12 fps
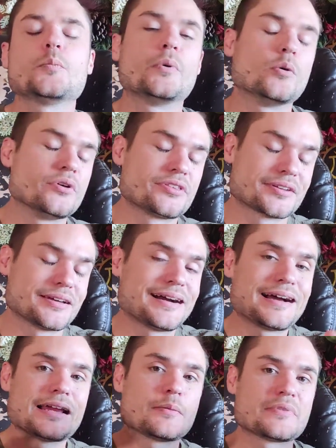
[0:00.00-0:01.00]
but with
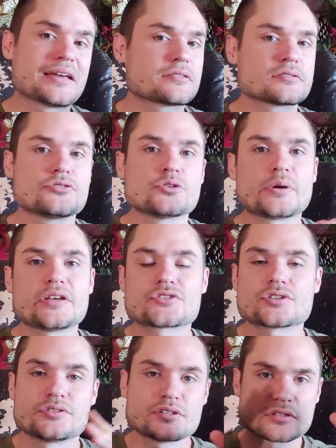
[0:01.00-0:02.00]
time that
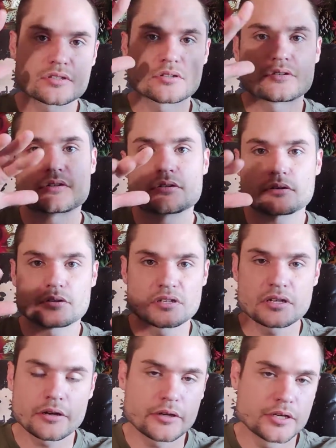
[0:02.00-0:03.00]
situation just
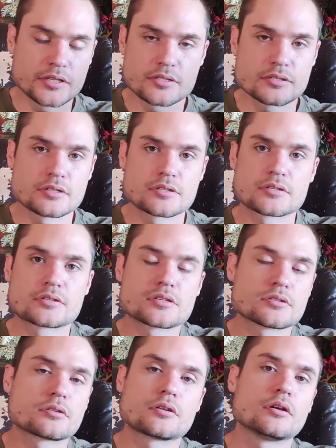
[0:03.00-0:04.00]
deteriorates it just
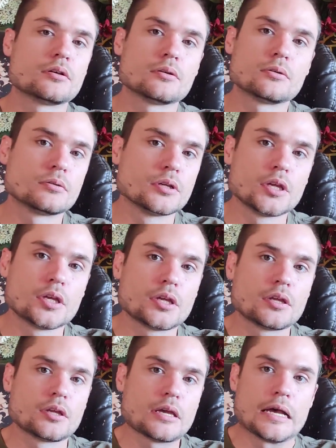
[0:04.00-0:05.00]
doesn't go
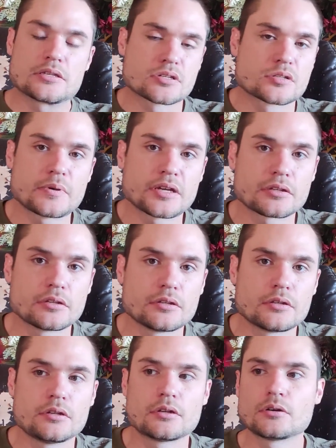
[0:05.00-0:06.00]
as expected
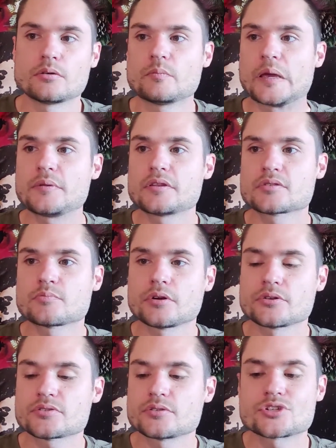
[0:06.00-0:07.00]
you know maybe this
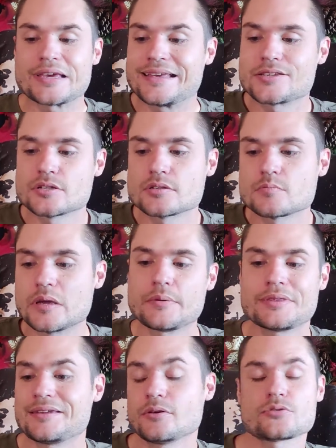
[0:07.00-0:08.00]
person changes
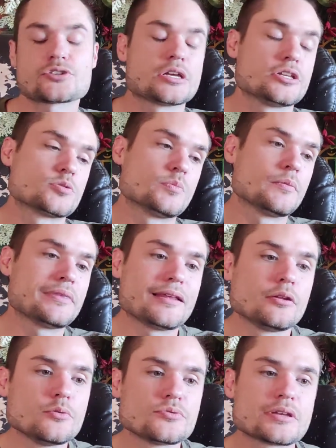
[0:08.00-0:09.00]
maybe they don't change maybe they
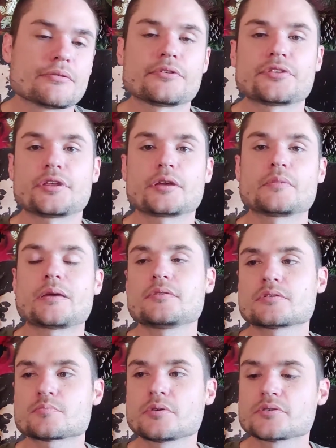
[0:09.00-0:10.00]
lose everything maybe
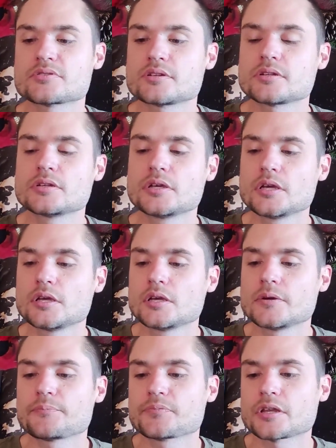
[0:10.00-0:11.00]
this person
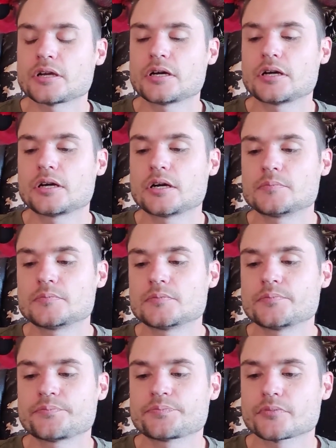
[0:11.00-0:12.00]

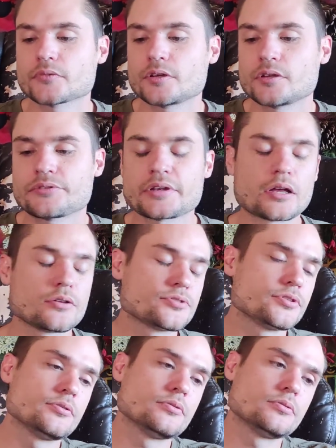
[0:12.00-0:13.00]
um,
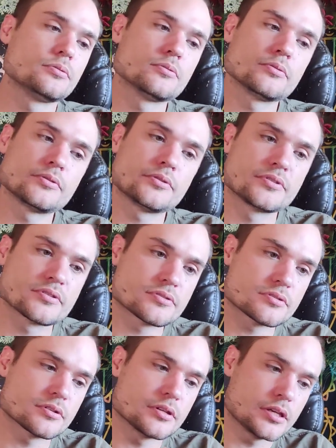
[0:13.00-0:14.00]
tells you
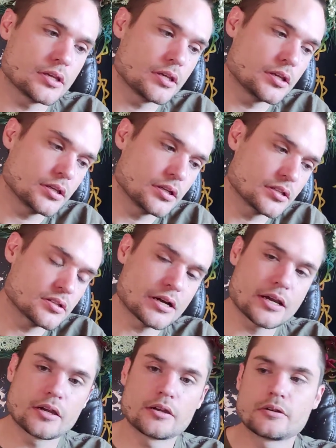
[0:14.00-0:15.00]
just a, an
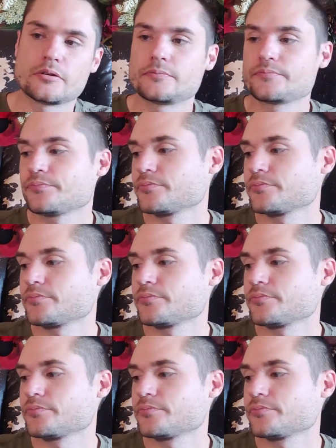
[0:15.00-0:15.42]
entire